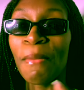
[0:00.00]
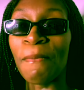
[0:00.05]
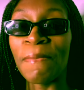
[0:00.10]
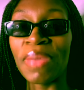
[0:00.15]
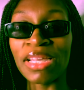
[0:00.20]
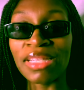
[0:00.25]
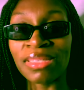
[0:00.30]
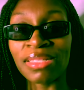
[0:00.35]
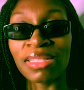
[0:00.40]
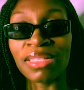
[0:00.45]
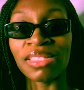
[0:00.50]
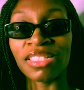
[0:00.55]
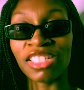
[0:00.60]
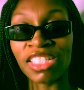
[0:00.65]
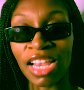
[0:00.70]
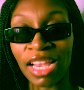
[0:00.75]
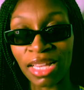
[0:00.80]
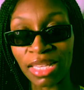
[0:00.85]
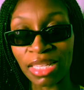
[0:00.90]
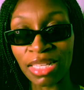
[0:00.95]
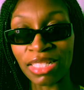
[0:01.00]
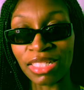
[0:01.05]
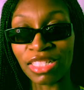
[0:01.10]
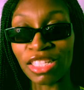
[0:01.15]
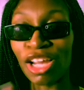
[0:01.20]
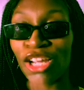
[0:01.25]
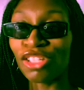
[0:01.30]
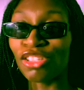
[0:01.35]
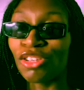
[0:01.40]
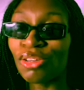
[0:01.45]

business checklist.